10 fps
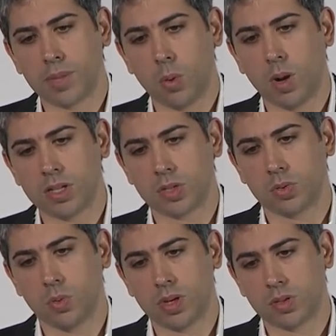
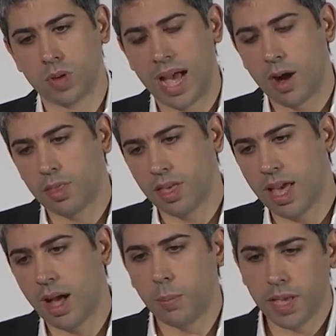was how the
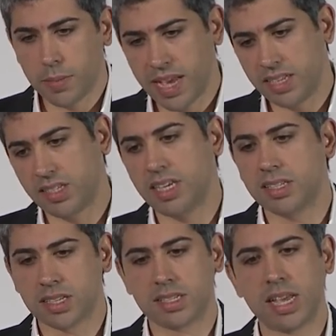LBMA
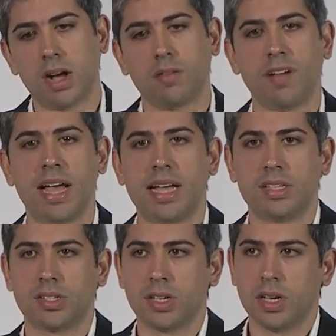sees itself
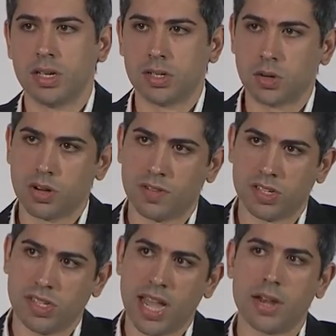as sort of a
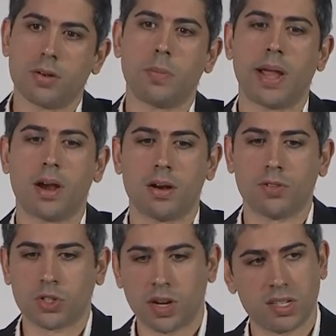standard bearer of
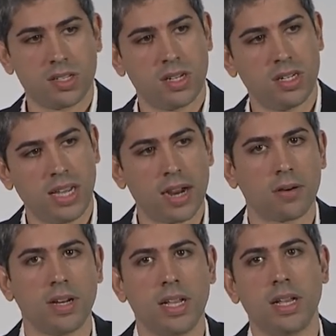trust and
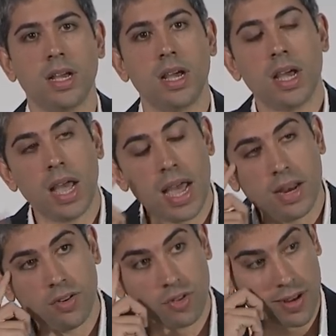integrity
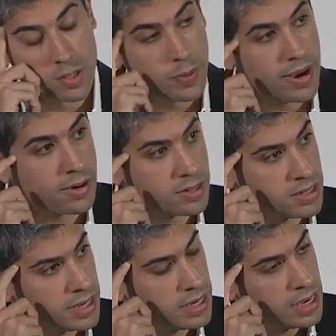and
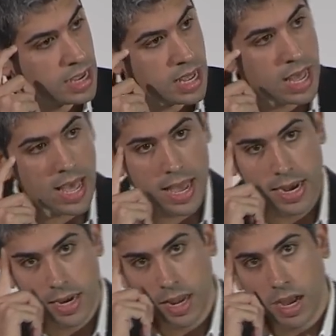transparency.
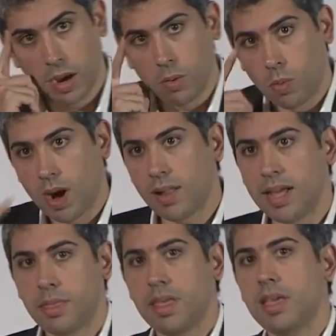And while
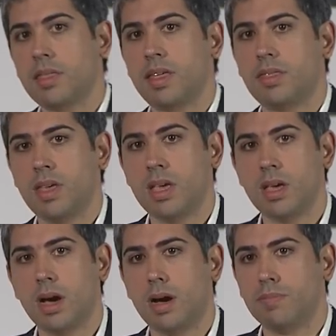I think that
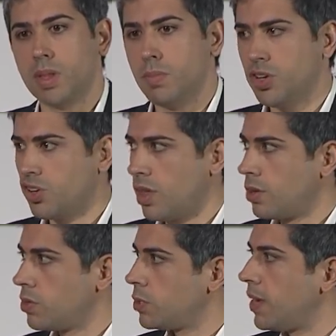the mission on
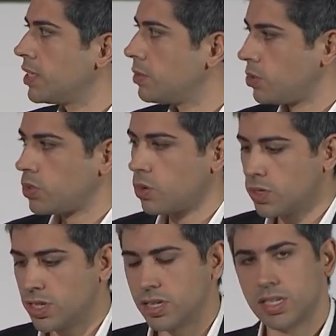the responsible
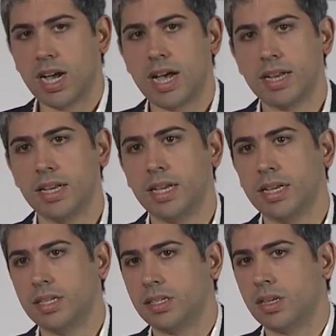sourcing side
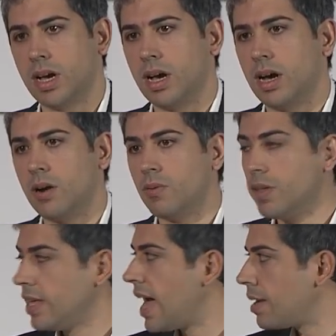is a
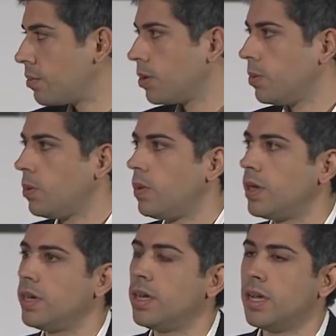really admirable one,